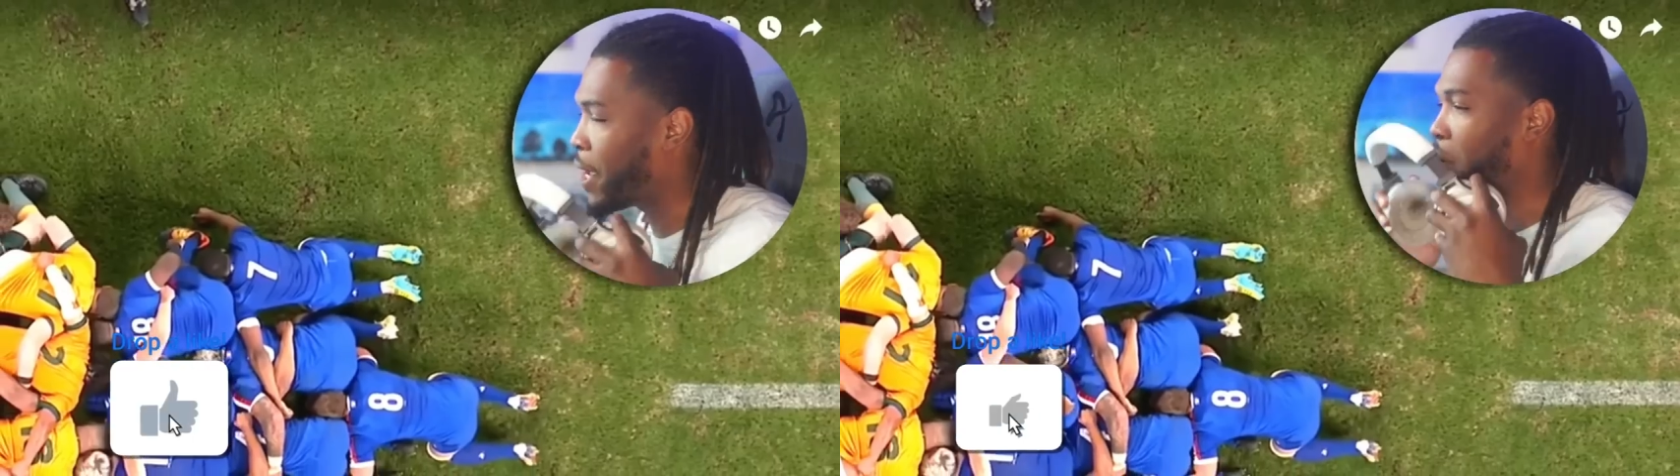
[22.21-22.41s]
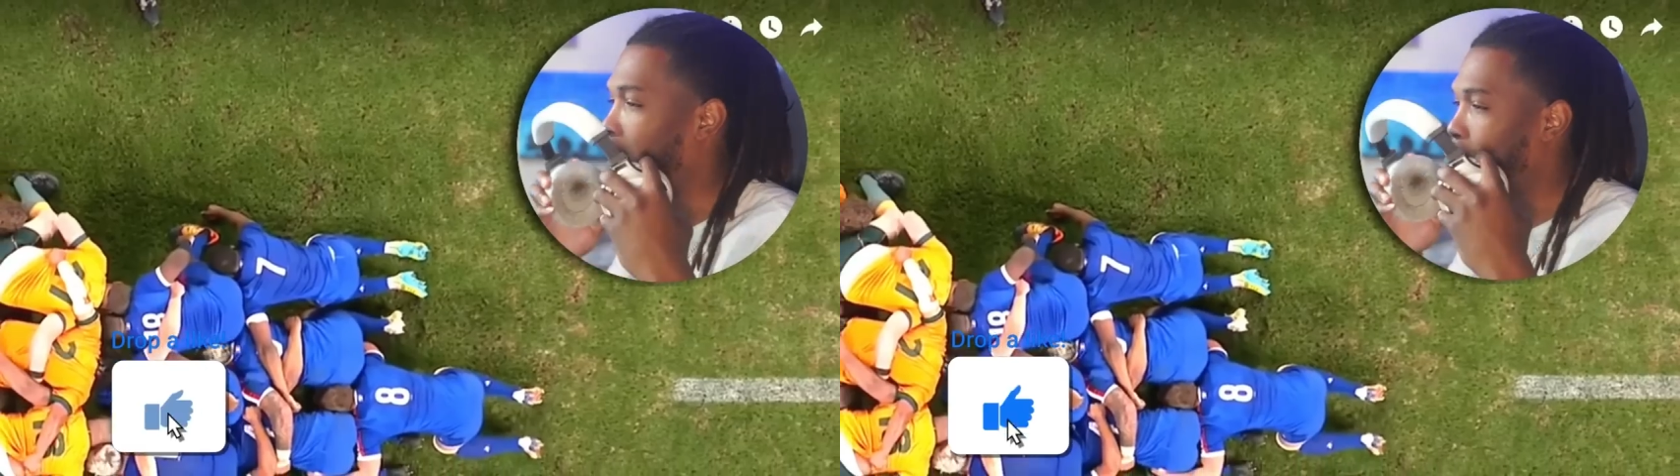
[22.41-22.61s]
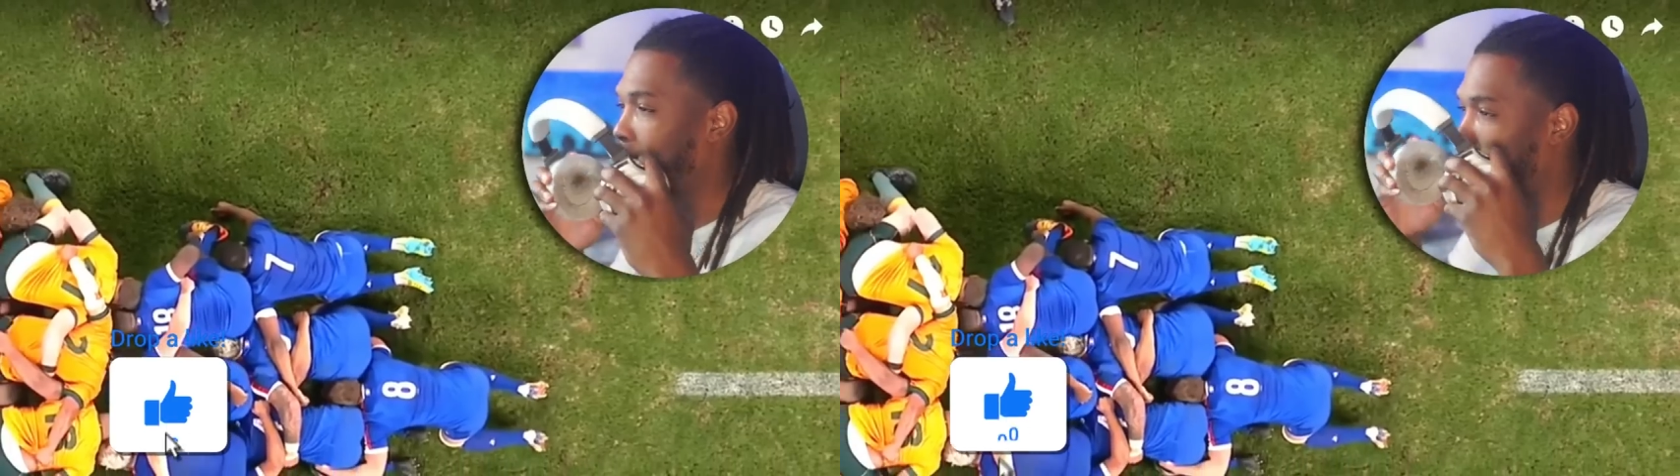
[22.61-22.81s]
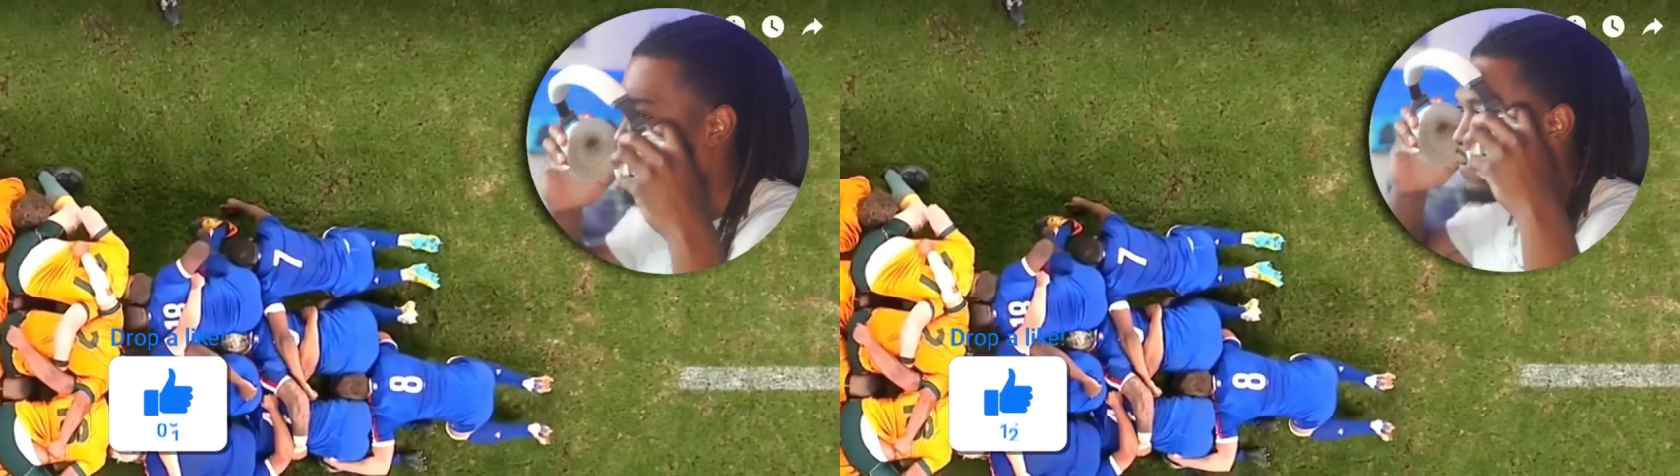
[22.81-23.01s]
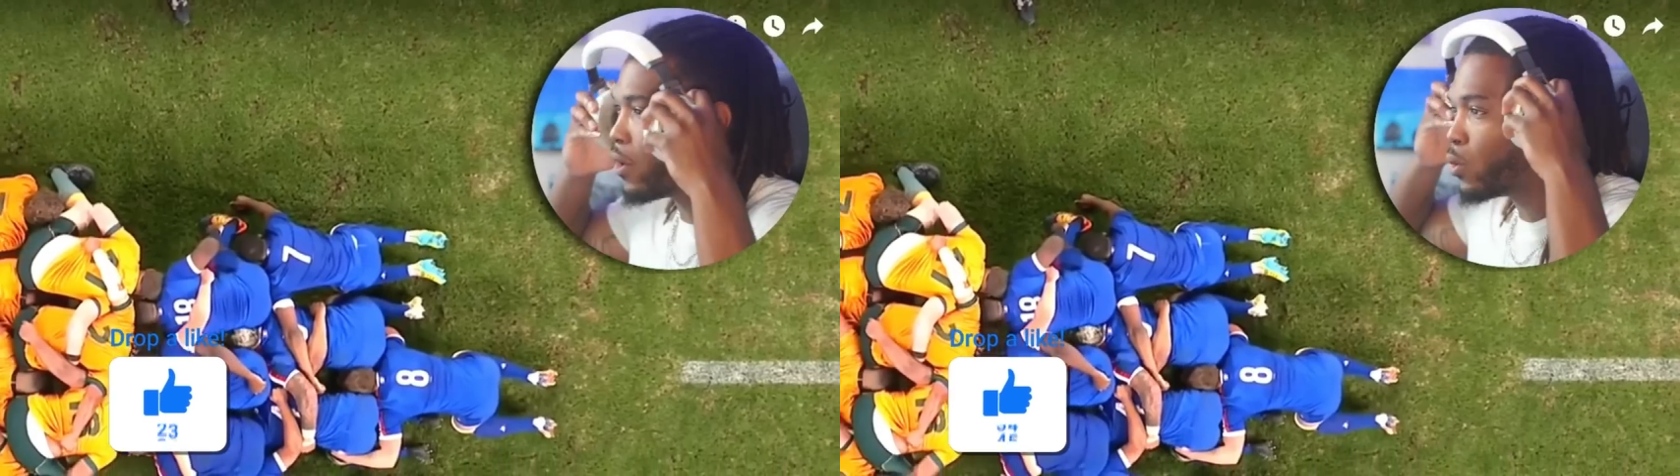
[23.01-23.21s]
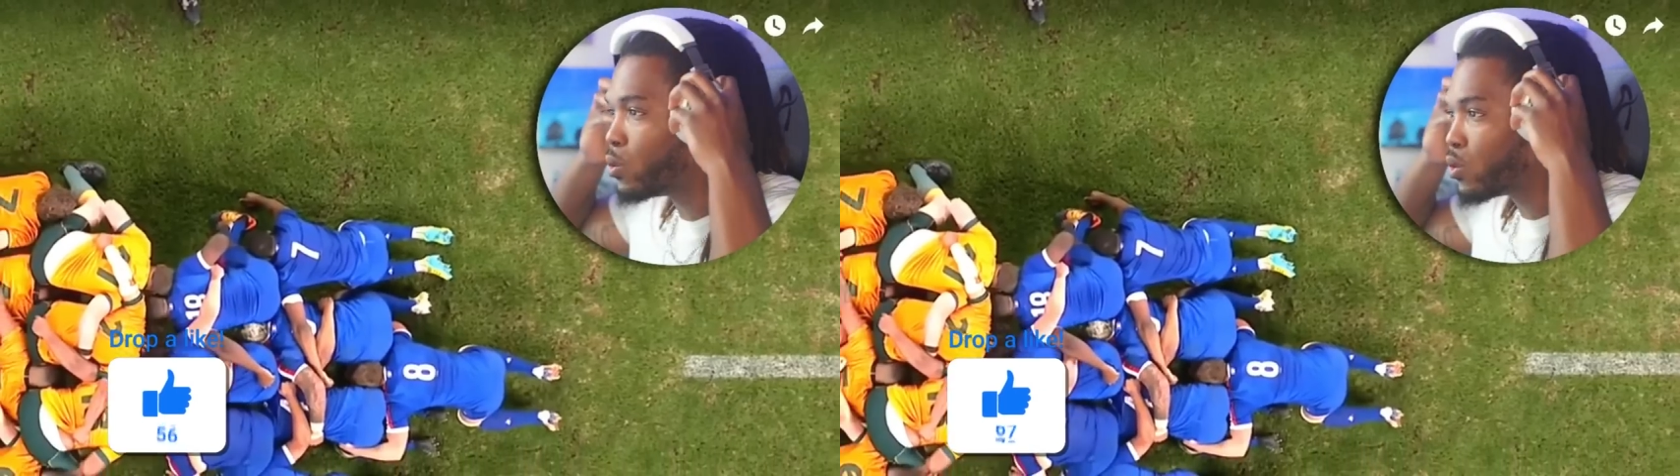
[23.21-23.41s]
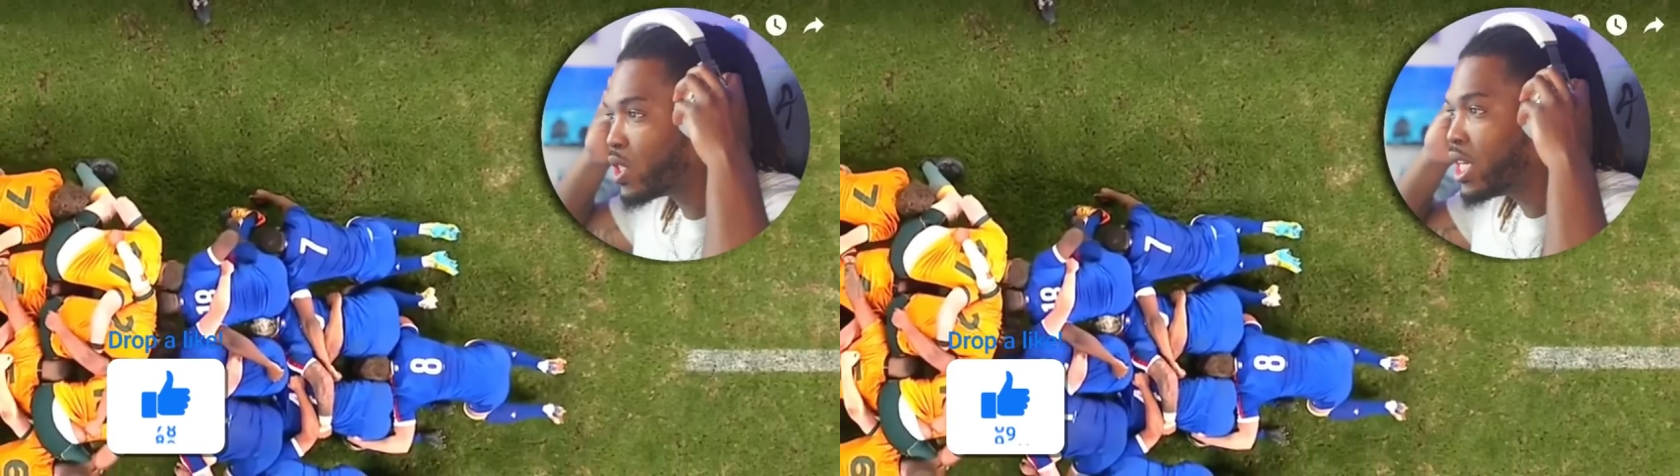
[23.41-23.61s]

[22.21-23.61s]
Grab your headphones.